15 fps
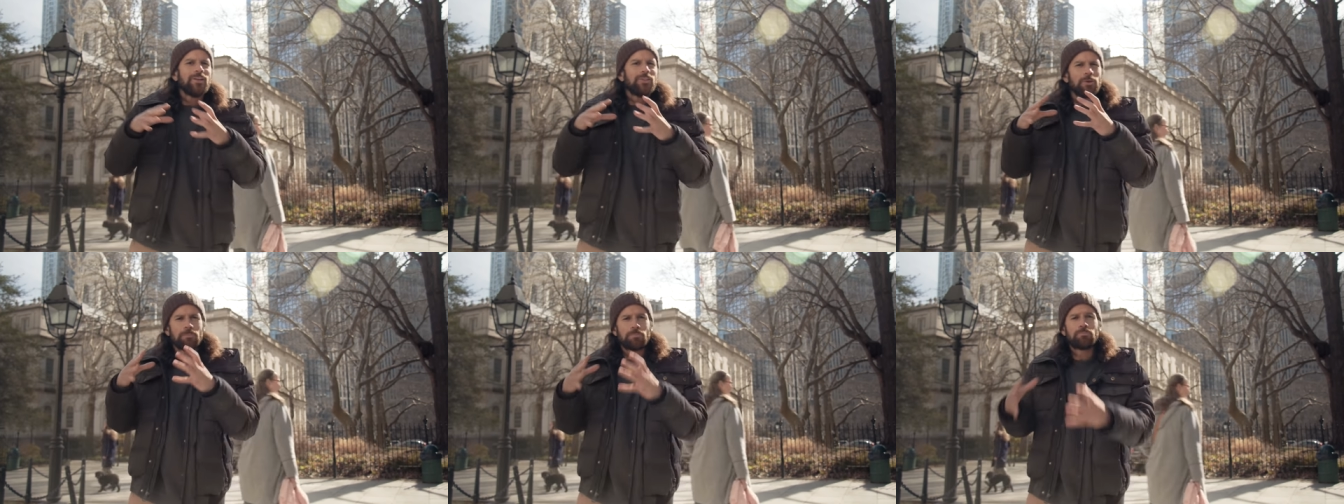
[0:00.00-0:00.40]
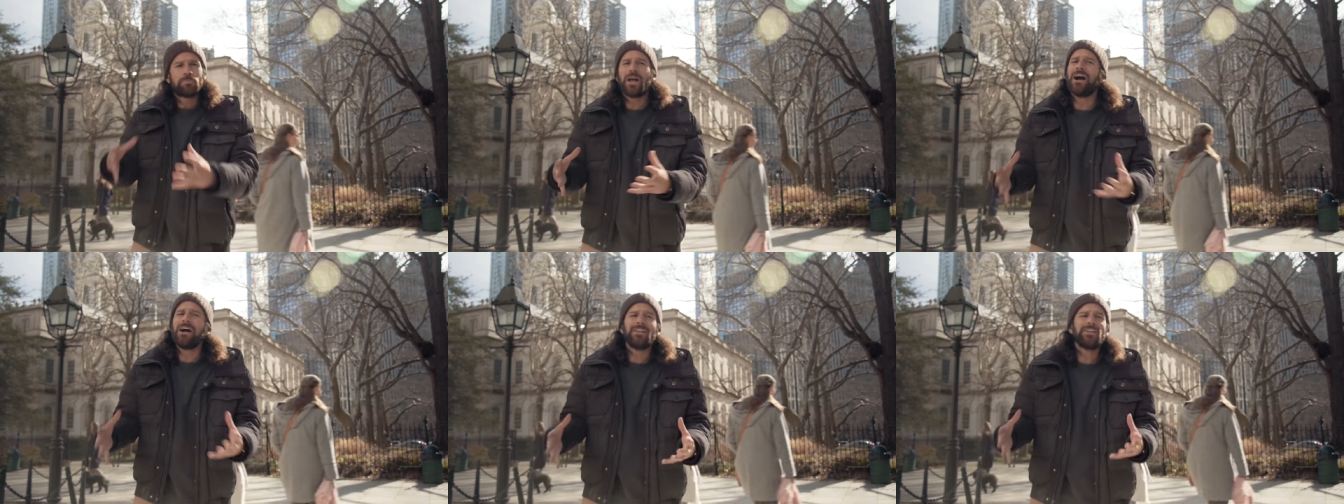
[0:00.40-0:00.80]
the
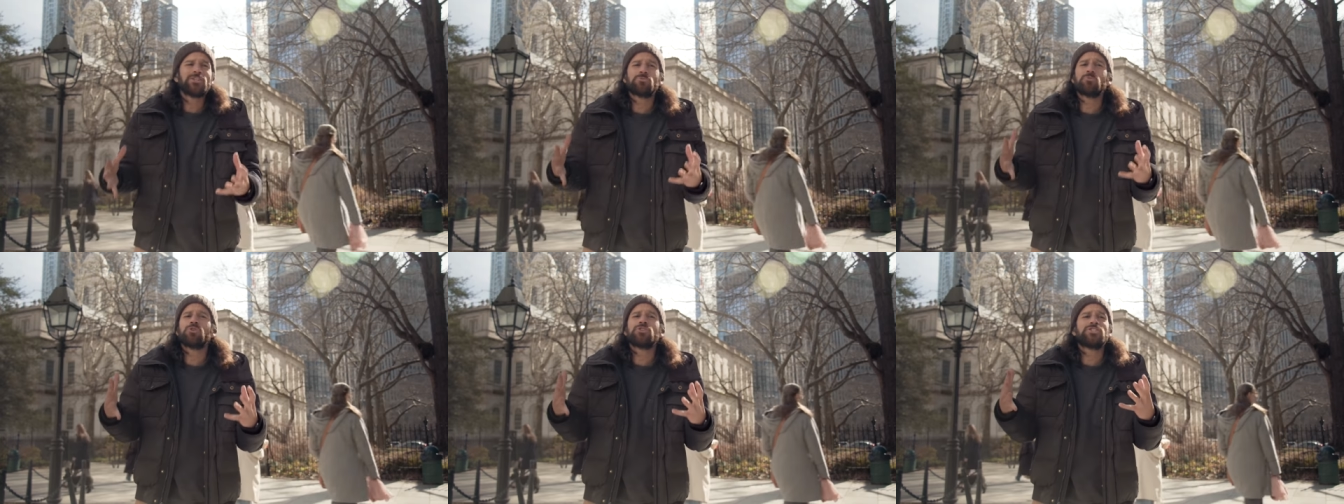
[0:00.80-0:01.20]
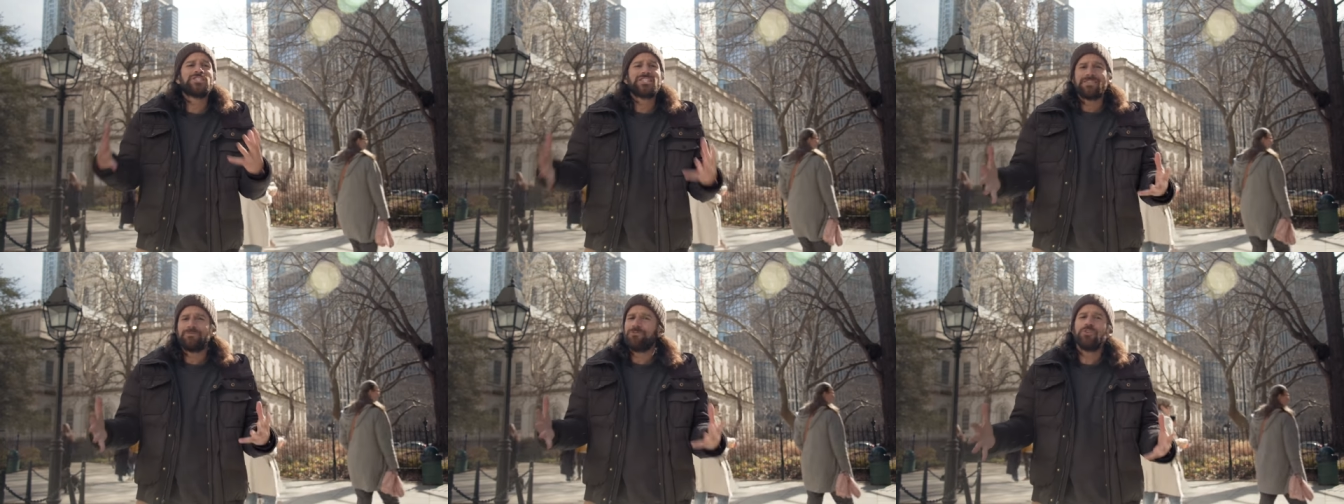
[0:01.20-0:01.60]
colonists were
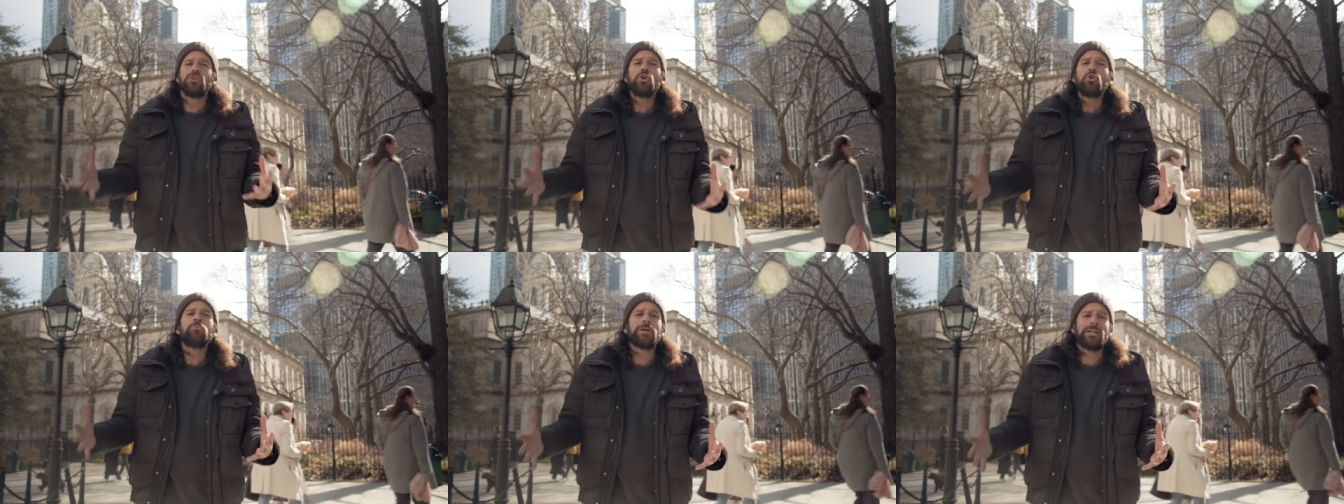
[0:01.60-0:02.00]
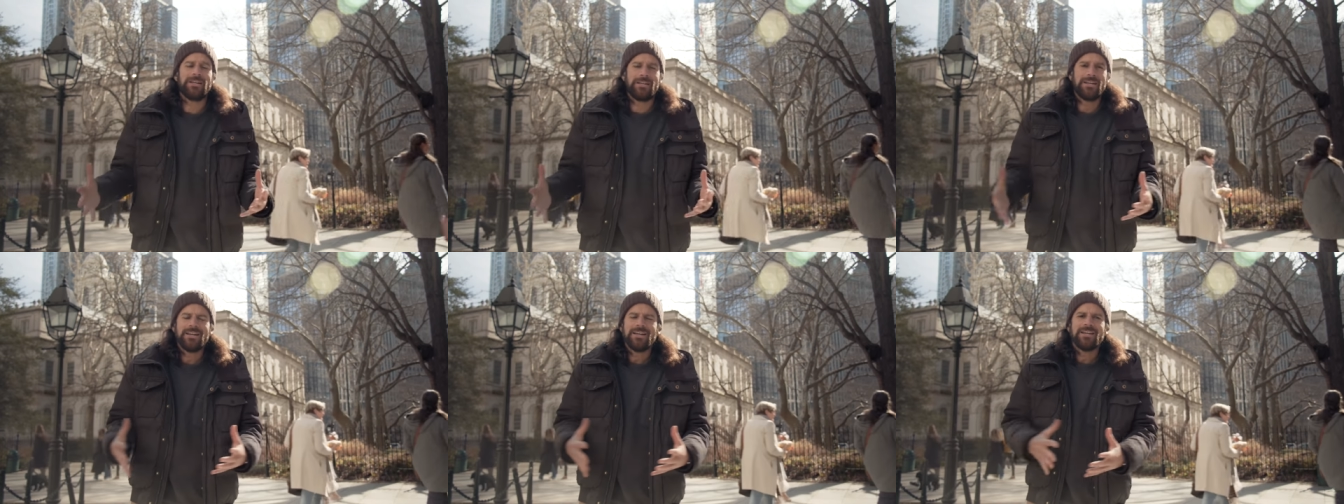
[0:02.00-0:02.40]
fuming
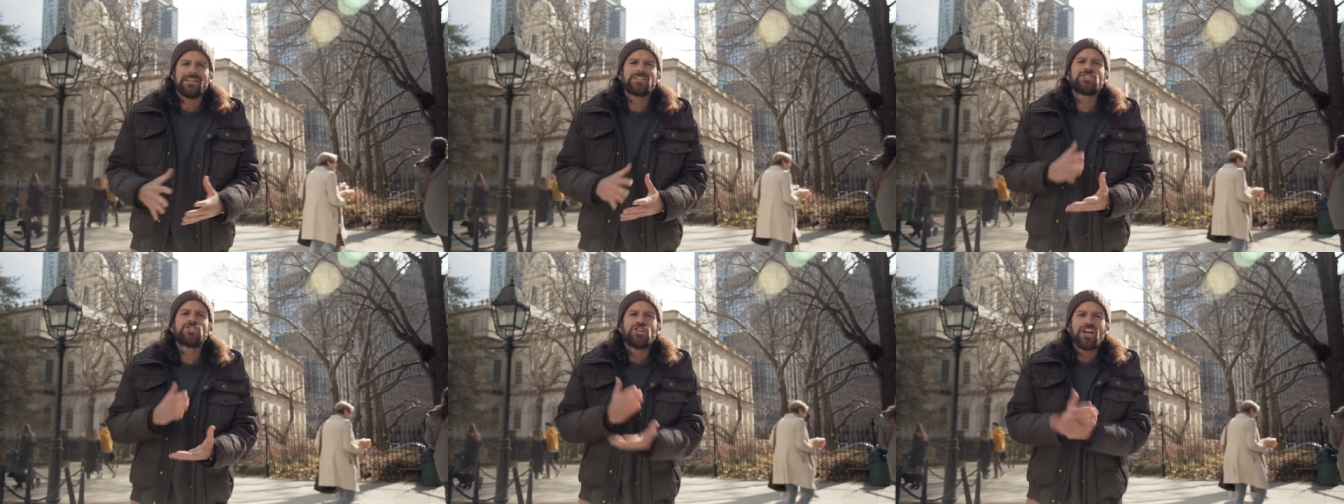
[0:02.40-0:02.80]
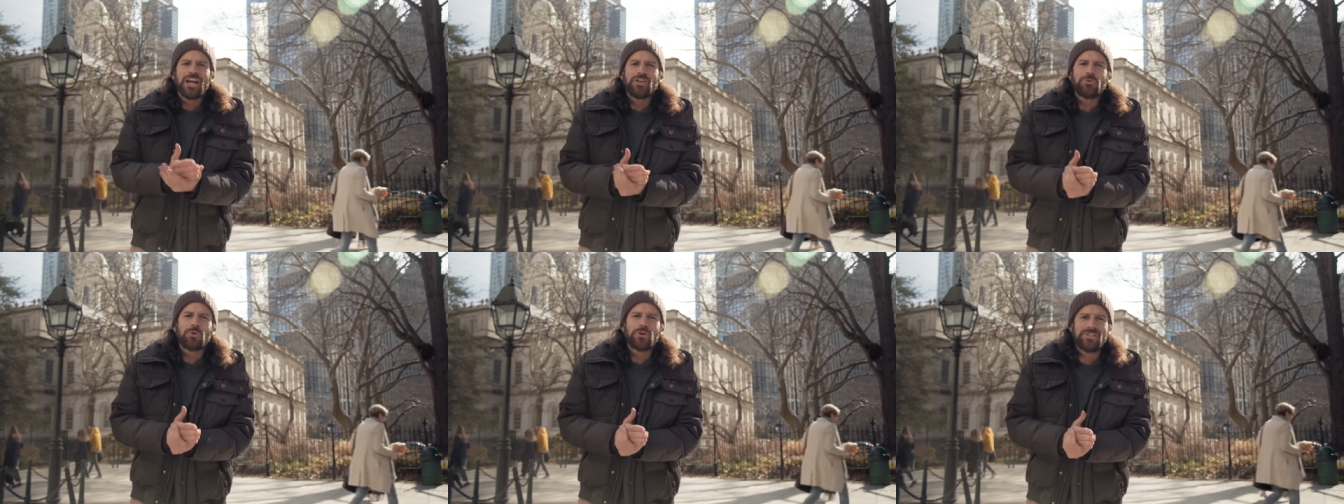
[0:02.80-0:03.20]
this is
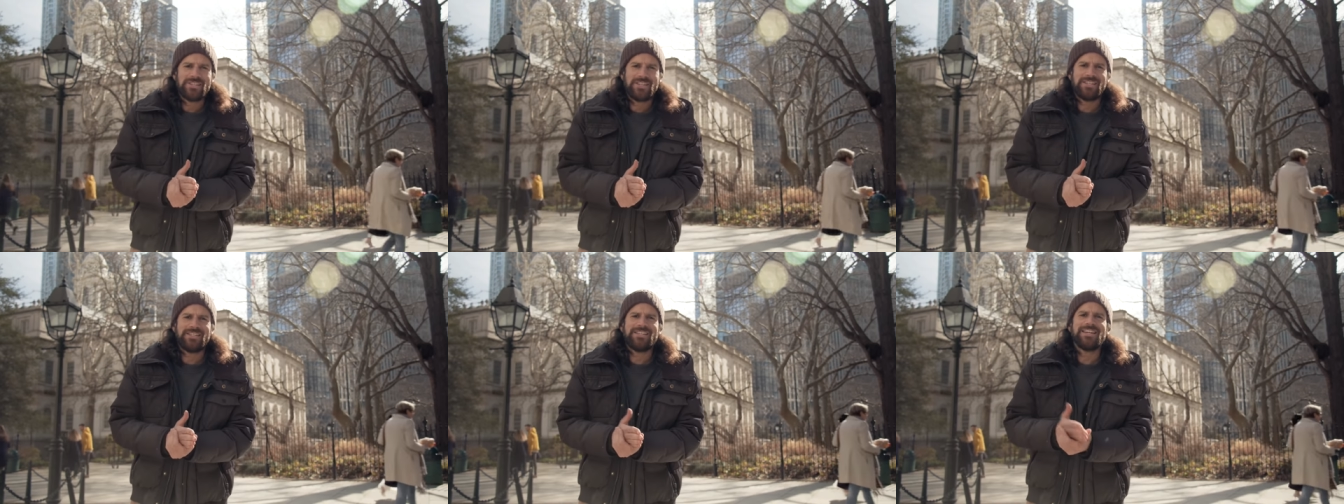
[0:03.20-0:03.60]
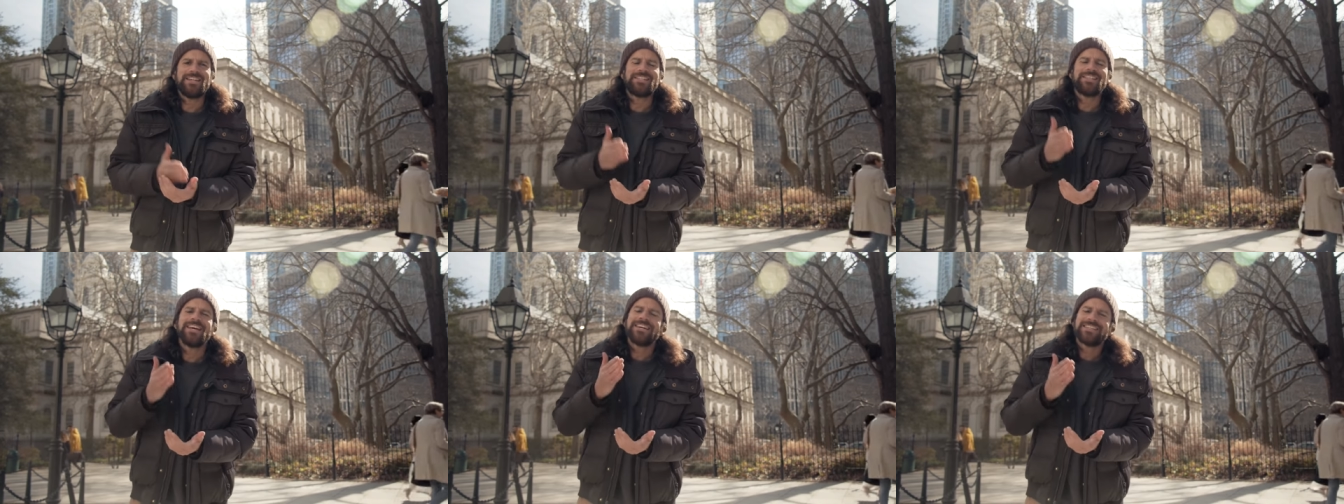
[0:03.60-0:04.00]
January
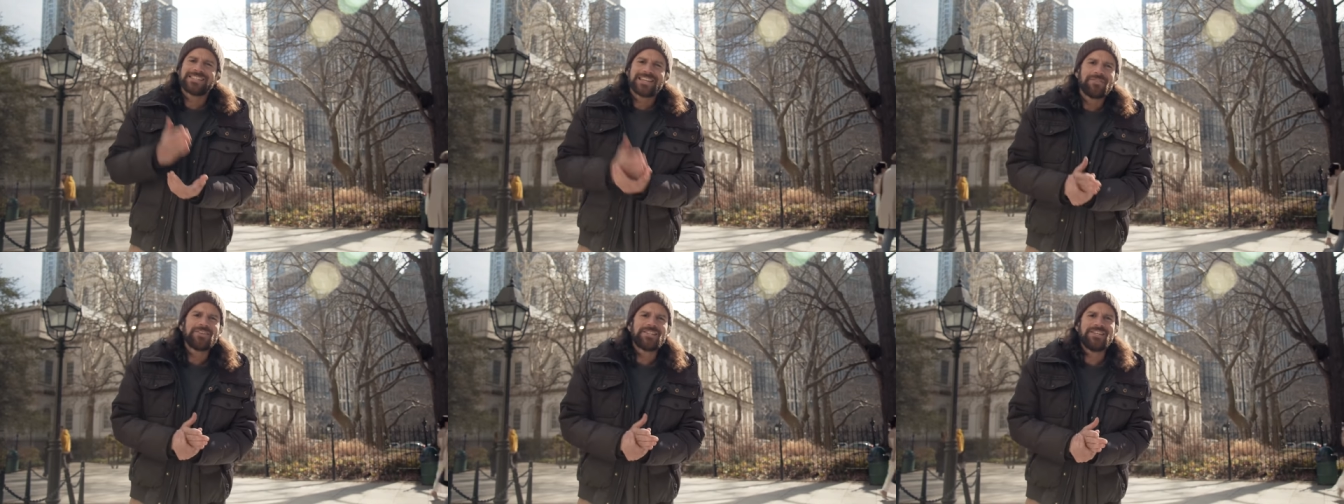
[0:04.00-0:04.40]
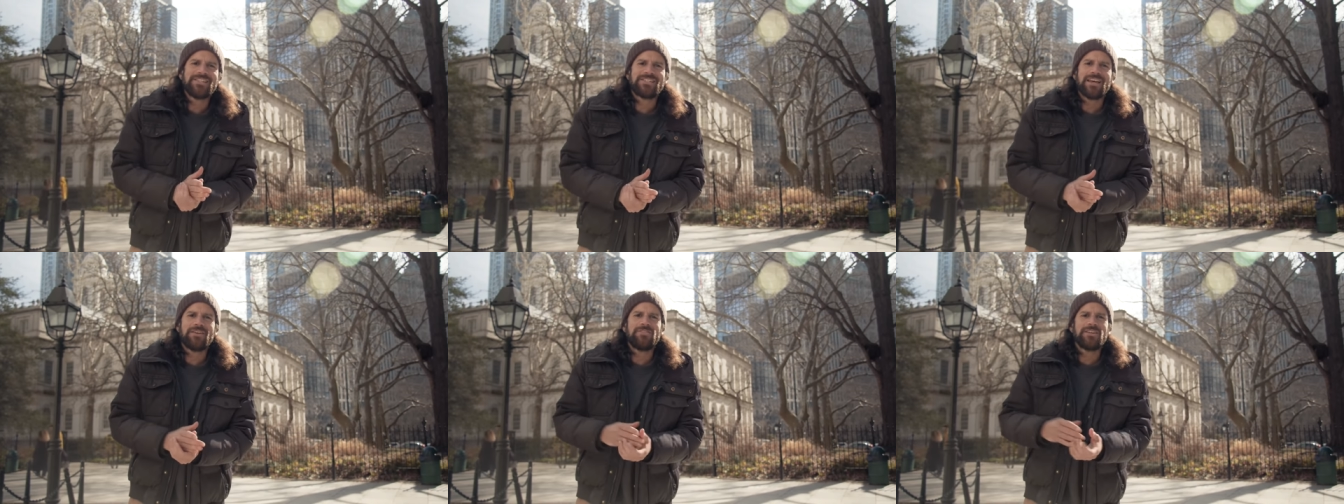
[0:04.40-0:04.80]
16th,
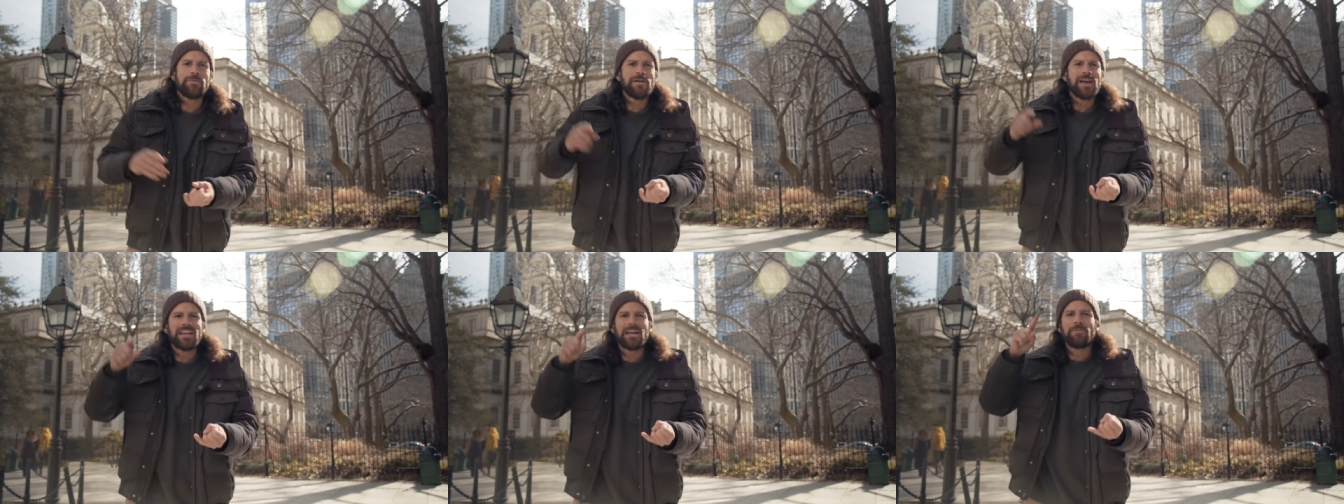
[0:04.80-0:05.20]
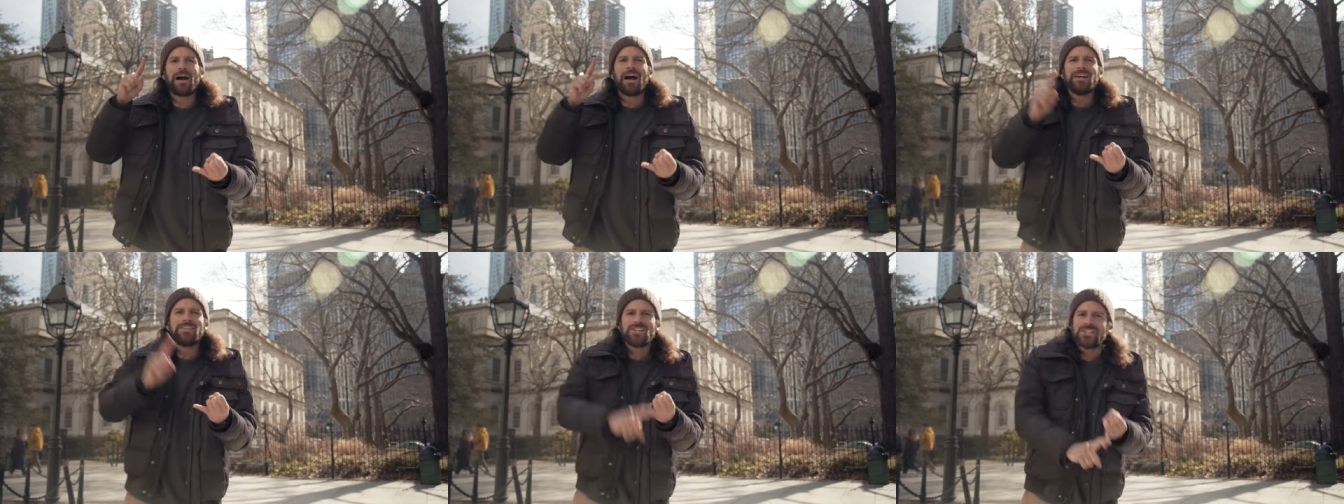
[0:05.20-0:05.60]
1770. A man named
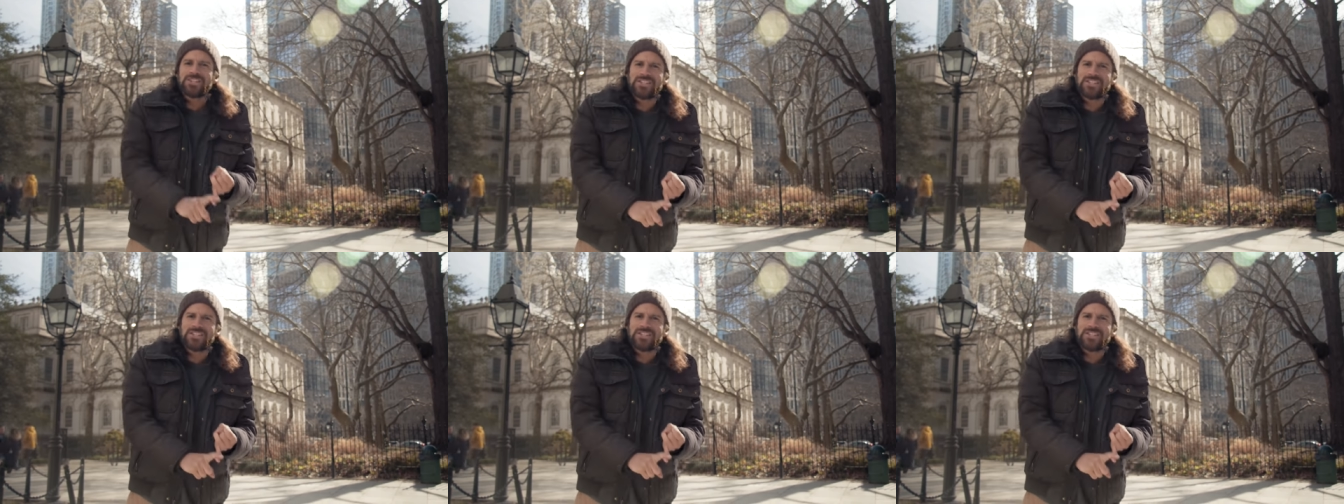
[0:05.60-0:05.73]
Isaac